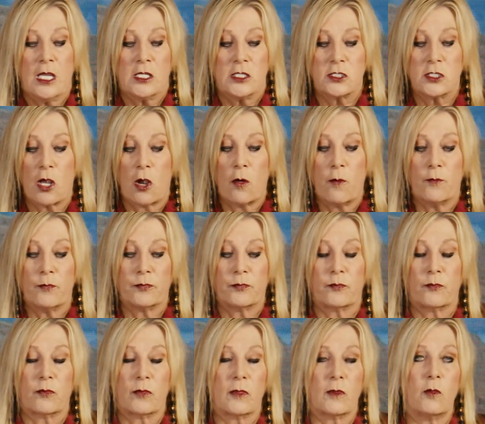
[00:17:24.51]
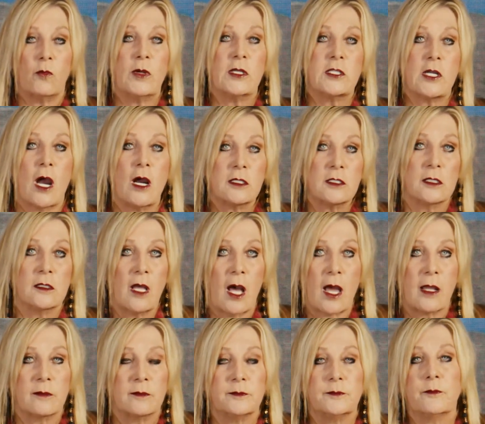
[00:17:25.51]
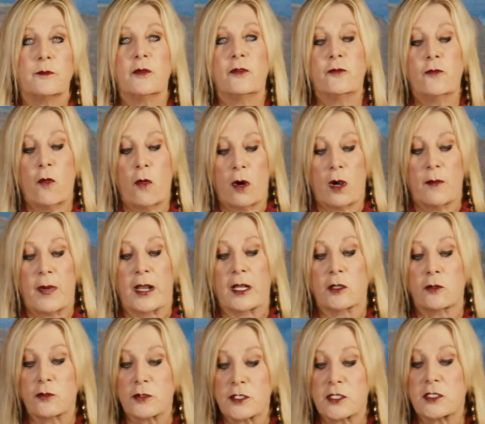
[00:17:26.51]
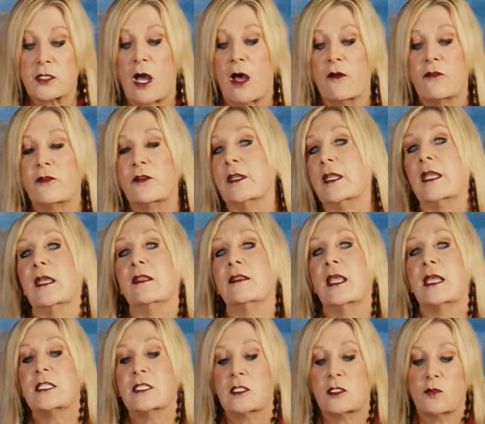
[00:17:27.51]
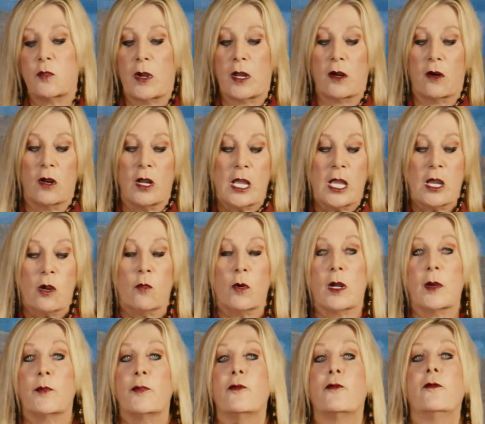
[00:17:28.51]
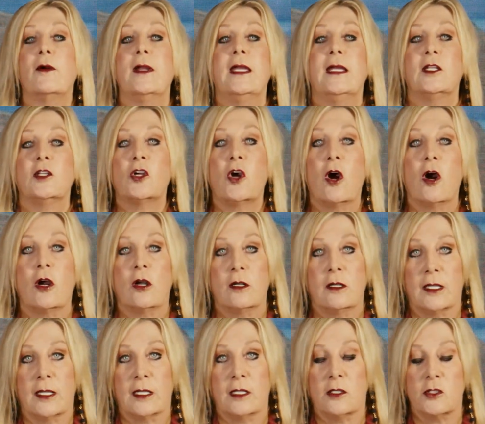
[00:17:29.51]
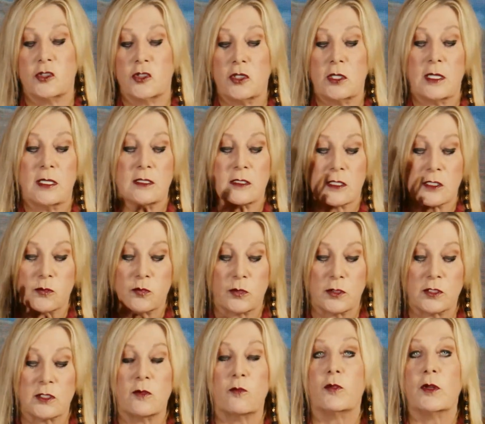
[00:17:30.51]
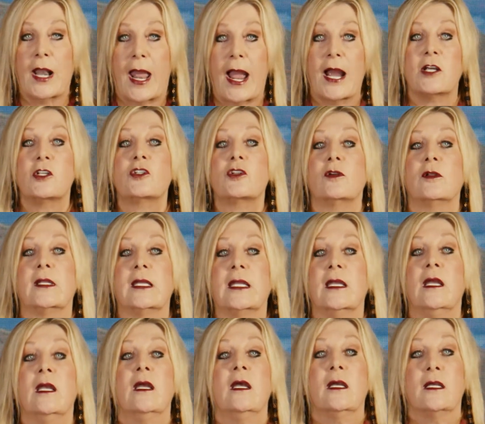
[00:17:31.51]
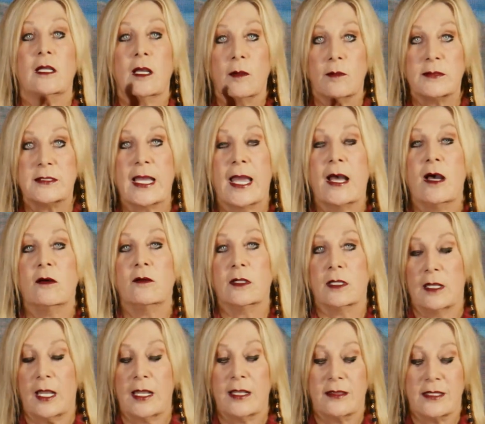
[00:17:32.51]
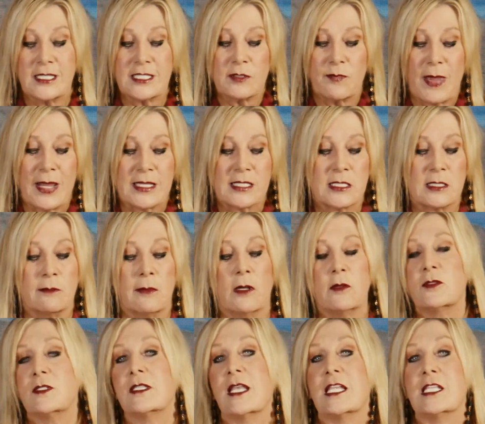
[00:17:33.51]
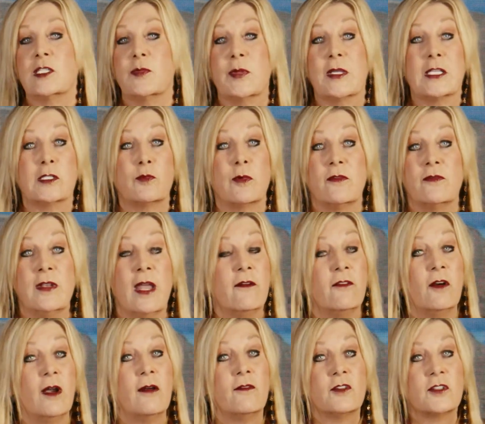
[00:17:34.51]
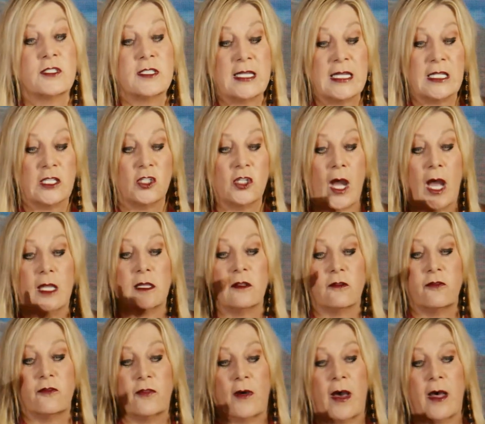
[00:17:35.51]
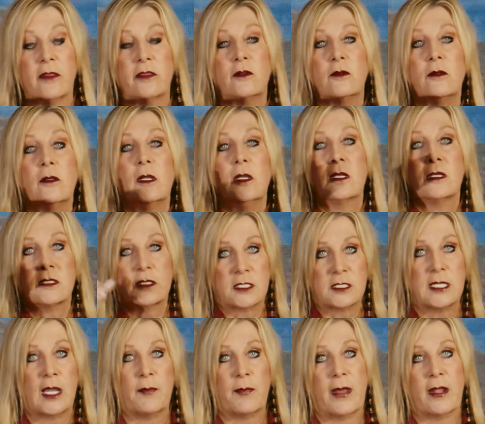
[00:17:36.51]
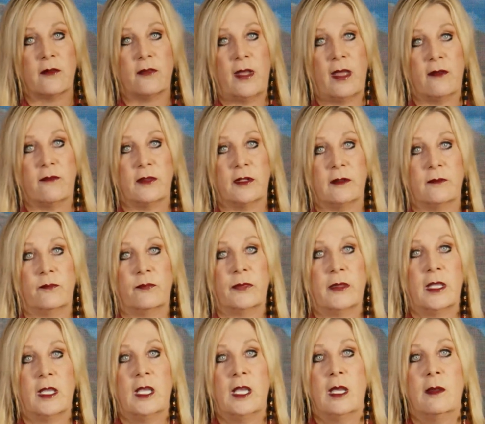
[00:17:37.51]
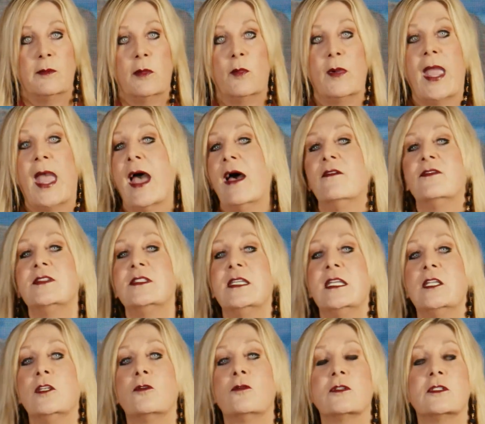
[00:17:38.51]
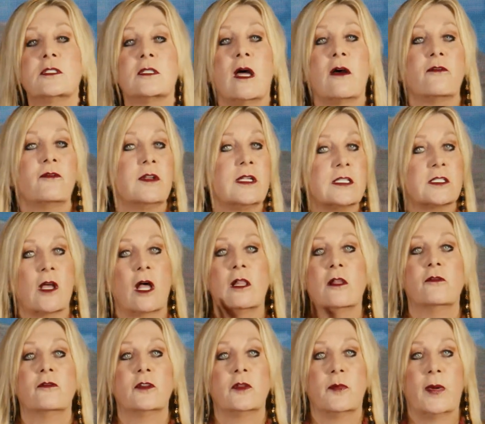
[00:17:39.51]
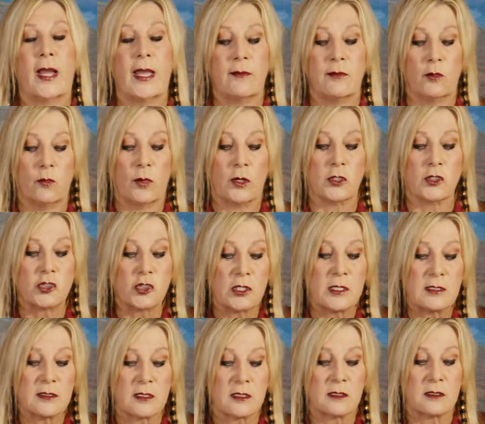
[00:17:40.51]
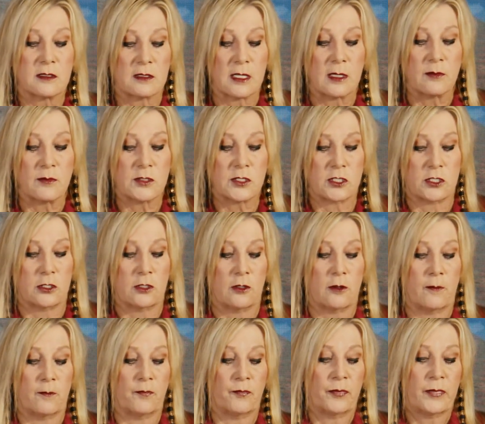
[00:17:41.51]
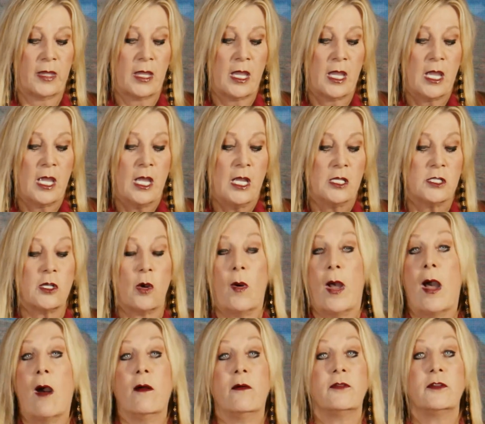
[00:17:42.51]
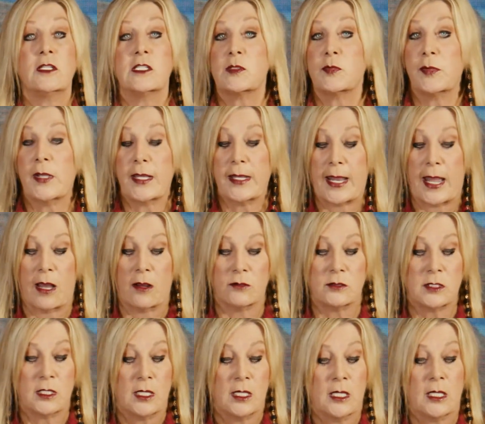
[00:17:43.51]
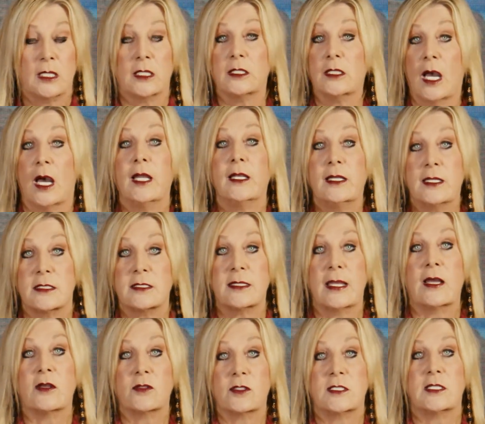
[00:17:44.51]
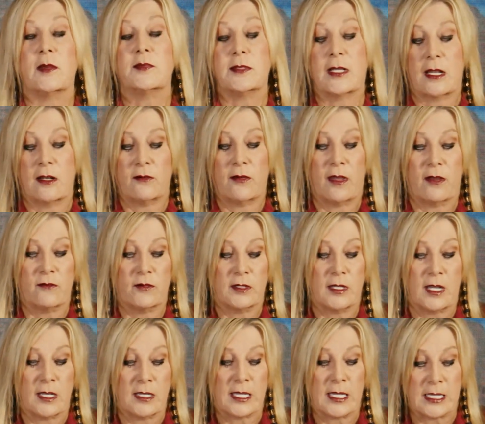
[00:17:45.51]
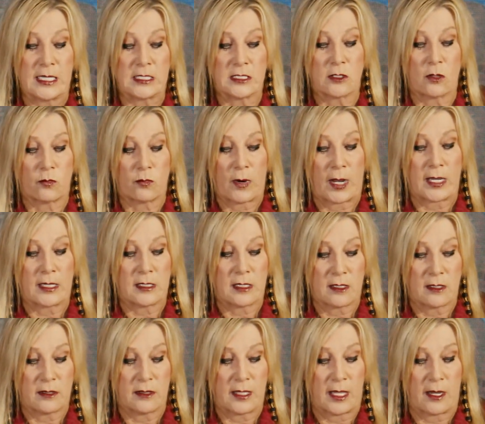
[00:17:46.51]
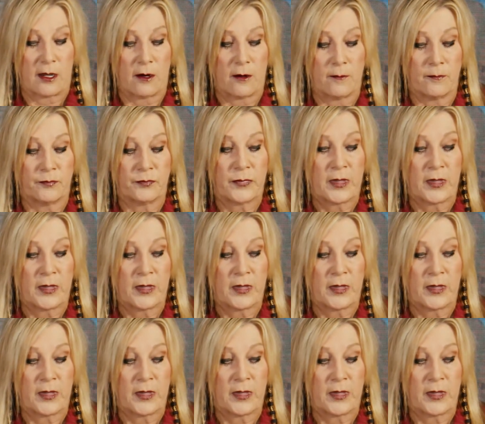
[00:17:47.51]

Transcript: So we talked a lot before about a Christophany, and this is where a pre-incarnate Jesus would actually come down, and this makes the most sense because we've never ever seen God the Father step out of heaven. But we have seen Christophanies all over the Bible where Jesus seems to. So however this played out, God has now stepped out of heaven and he's right there.